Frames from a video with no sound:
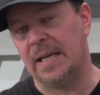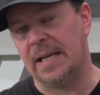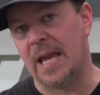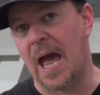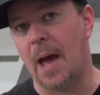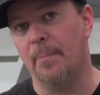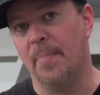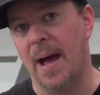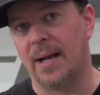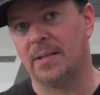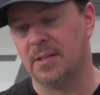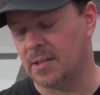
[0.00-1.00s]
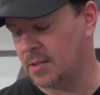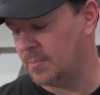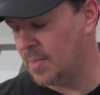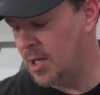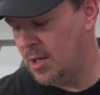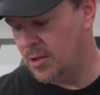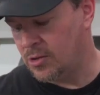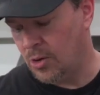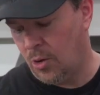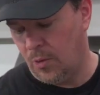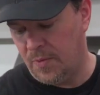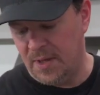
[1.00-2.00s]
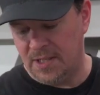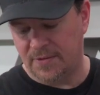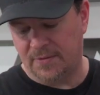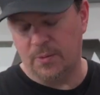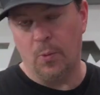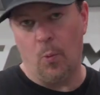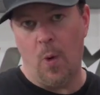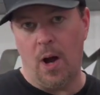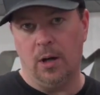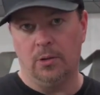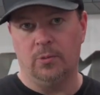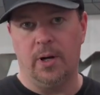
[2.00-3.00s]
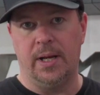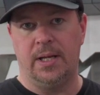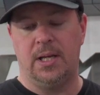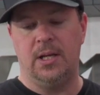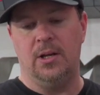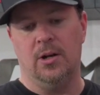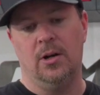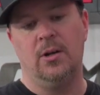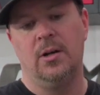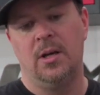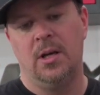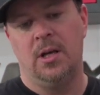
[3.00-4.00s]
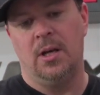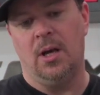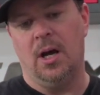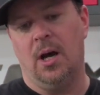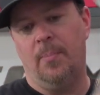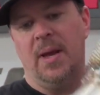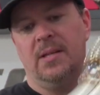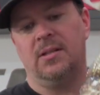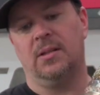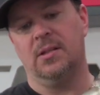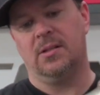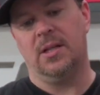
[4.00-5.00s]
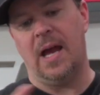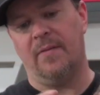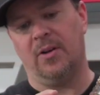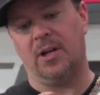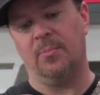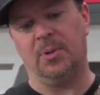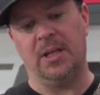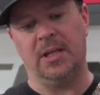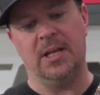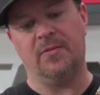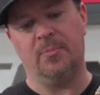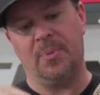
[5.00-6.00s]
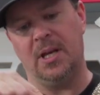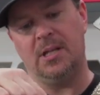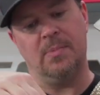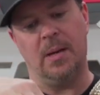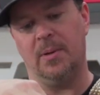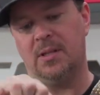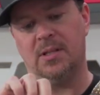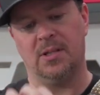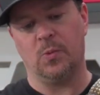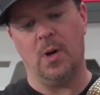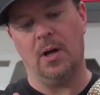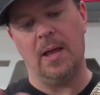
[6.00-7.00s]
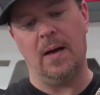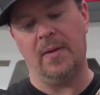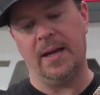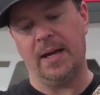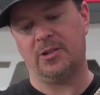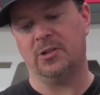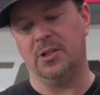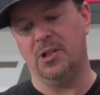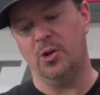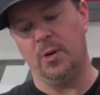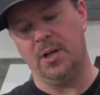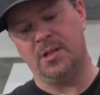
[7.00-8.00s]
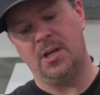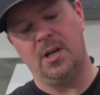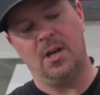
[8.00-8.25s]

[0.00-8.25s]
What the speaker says: cat back system. So this weld right here basically is going to have a completely different piece. Maybe it's this weld, how they actually do it.